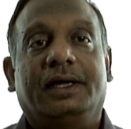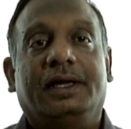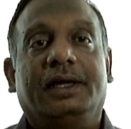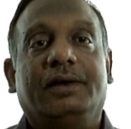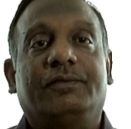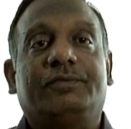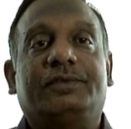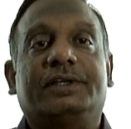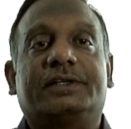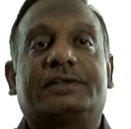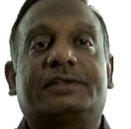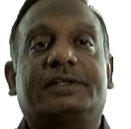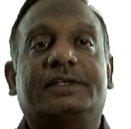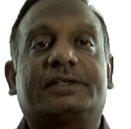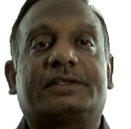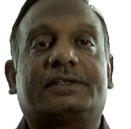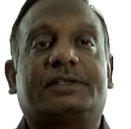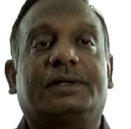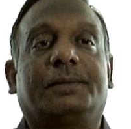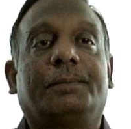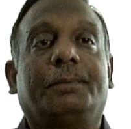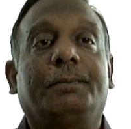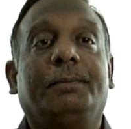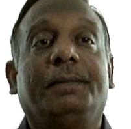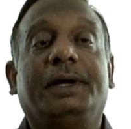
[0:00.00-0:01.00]
if the
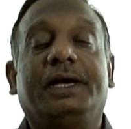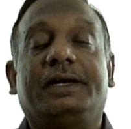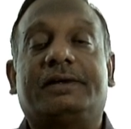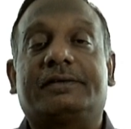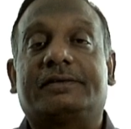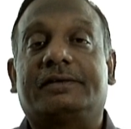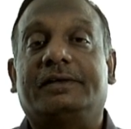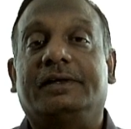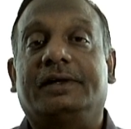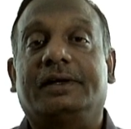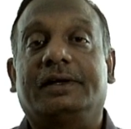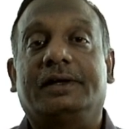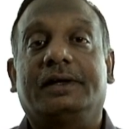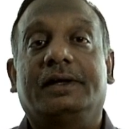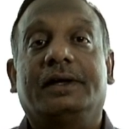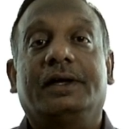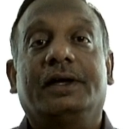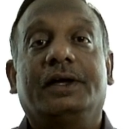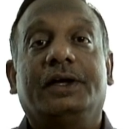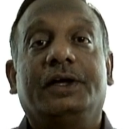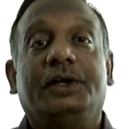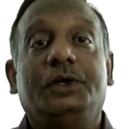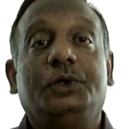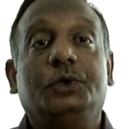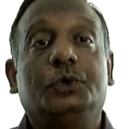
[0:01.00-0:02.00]
system meets the
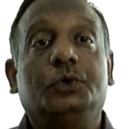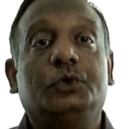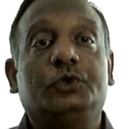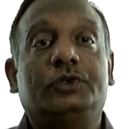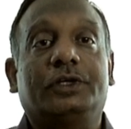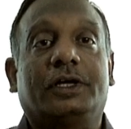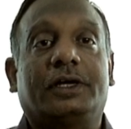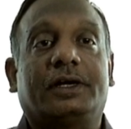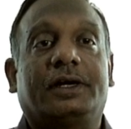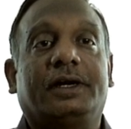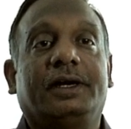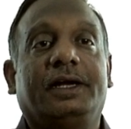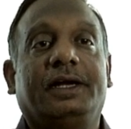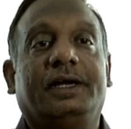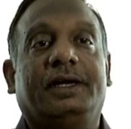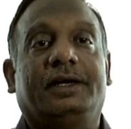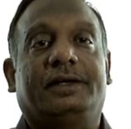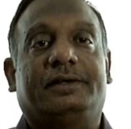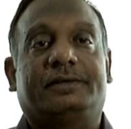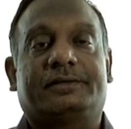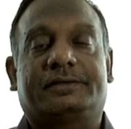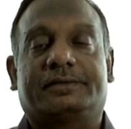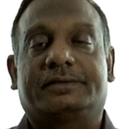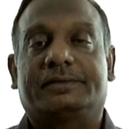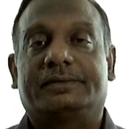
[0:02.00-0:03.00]
user
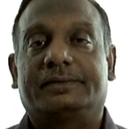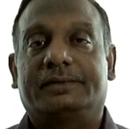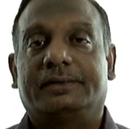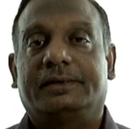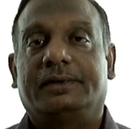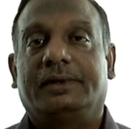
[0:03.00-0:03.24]
needs.